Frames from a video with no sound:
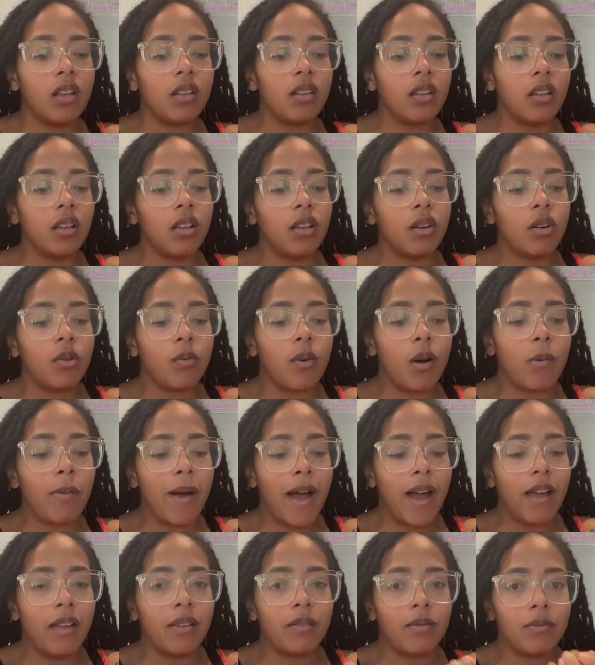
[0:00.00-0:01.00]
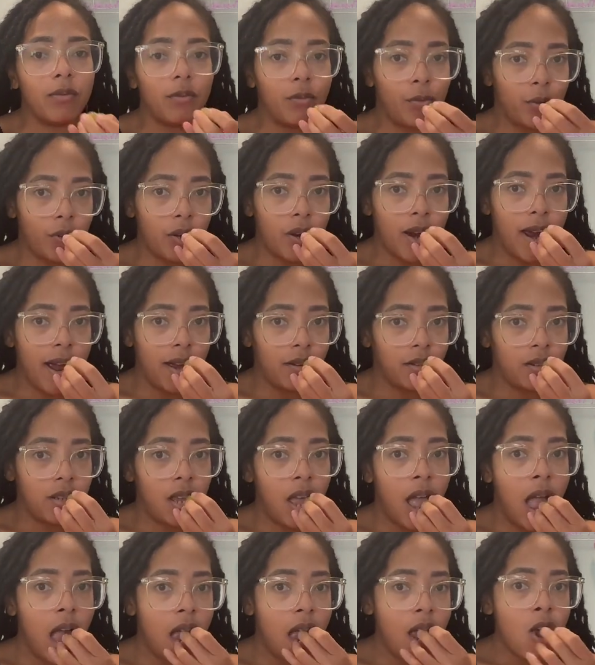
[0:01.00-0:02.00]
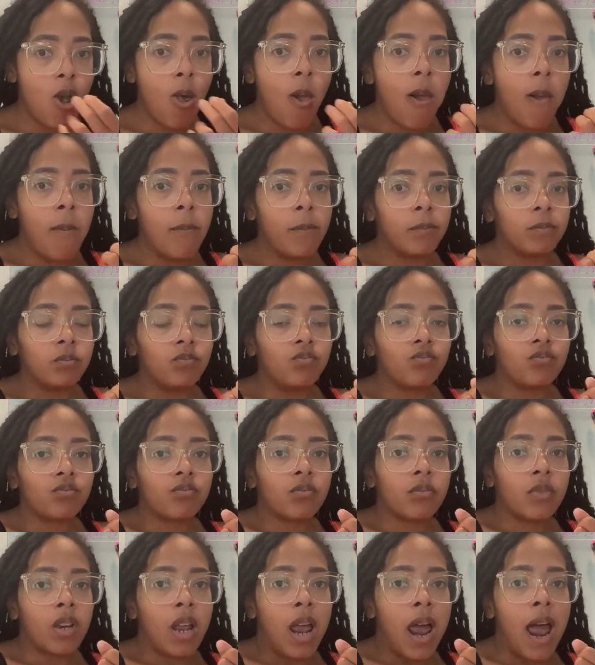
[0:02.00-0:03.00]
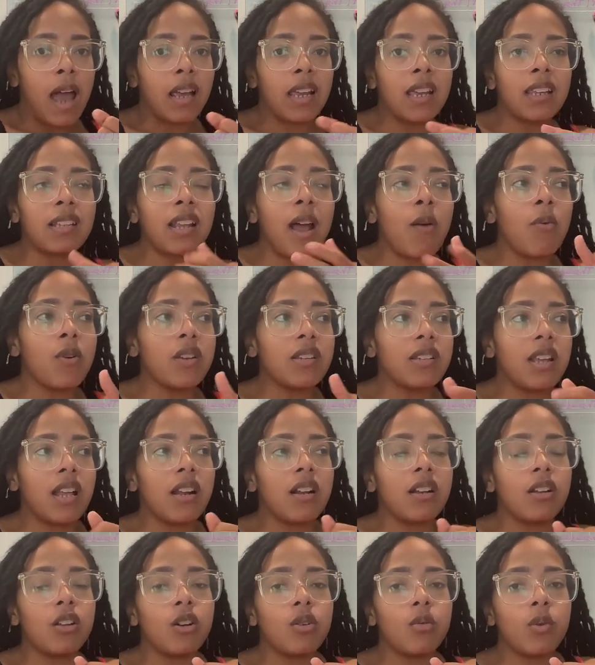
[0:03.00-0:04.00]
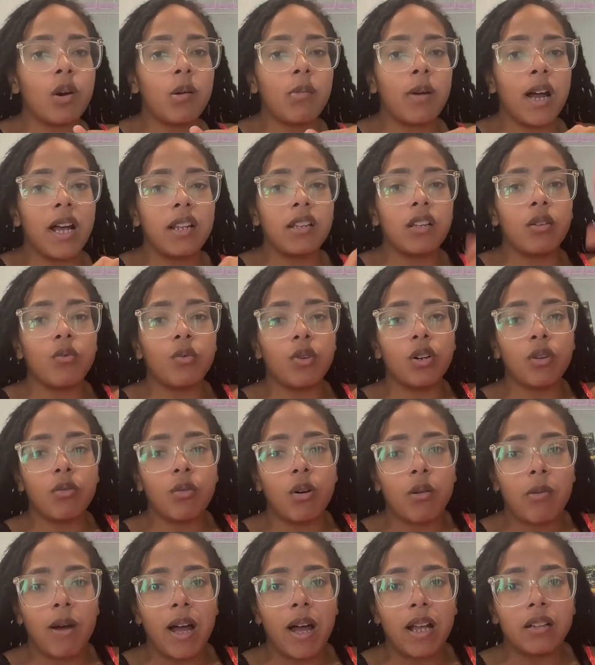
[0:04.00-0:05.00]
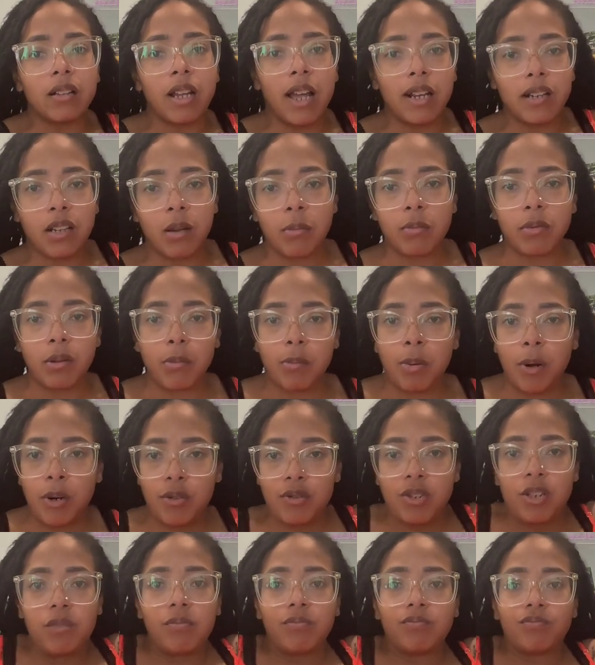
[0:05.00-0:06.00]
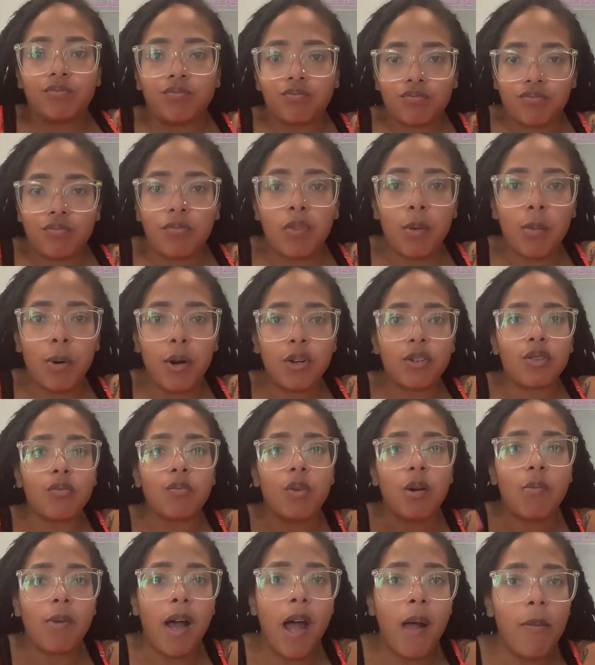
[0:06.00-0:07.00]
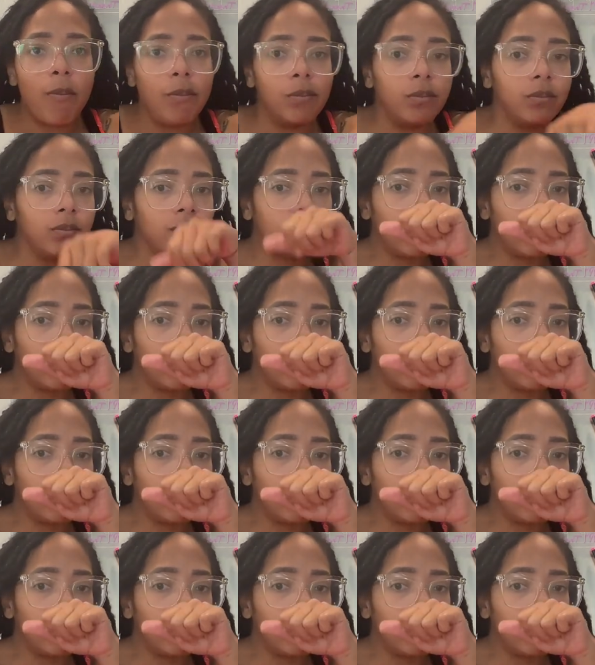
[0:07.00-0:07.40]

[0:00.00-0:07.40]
the the little robot for your house? I guess I wouldn't say the little robot, the real robot, like the, the person, the person robot.